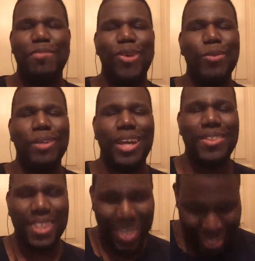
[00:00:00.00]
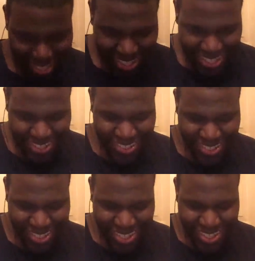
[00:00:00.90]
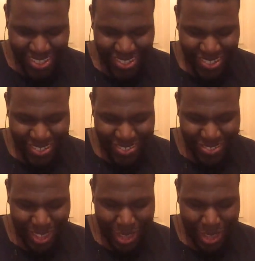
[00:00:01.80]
moment at the end that